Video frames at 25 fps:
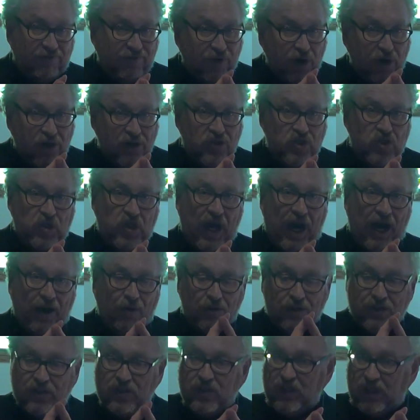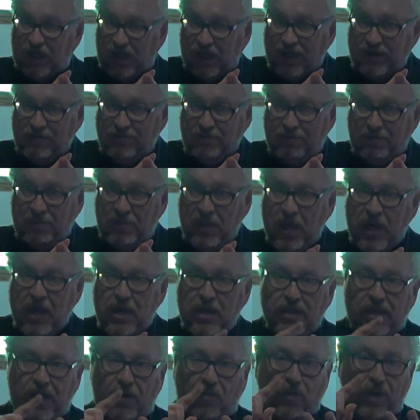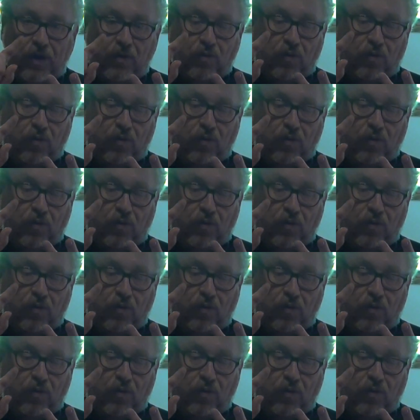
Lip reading: first our sin, that we